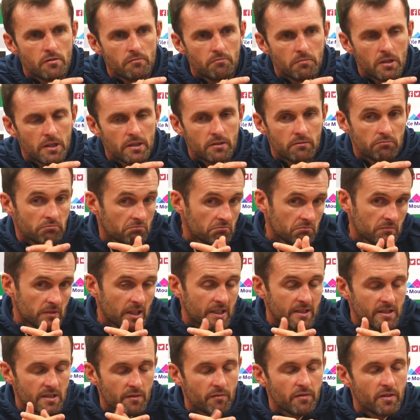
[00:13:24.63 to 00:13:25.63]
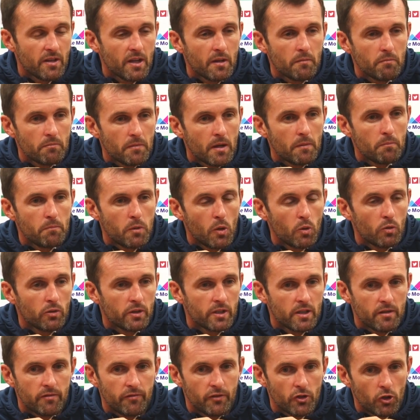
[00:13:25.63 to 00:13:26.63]
But that's something I'm bold
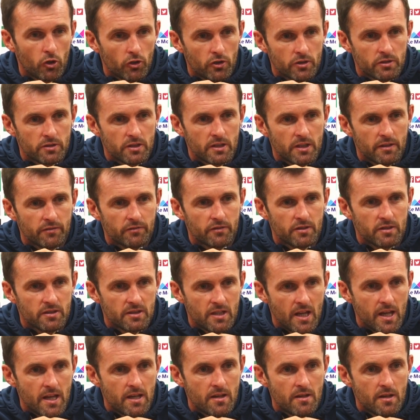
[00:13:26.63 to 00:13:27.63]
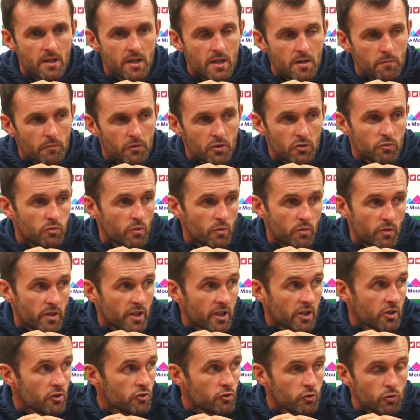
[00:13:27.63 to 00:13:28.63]
enough and honest enough to say, because we were in
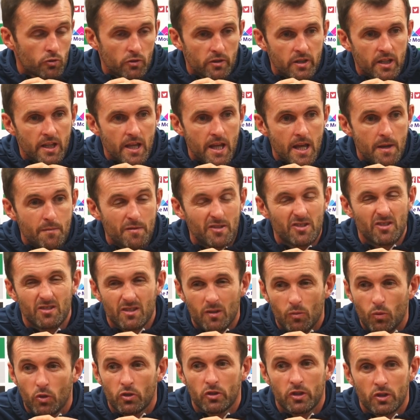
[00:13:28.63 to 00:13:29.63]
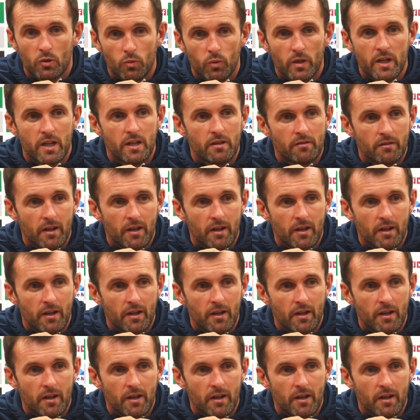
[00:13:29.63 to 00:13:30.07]
control of the game. It's just I wanted to win it.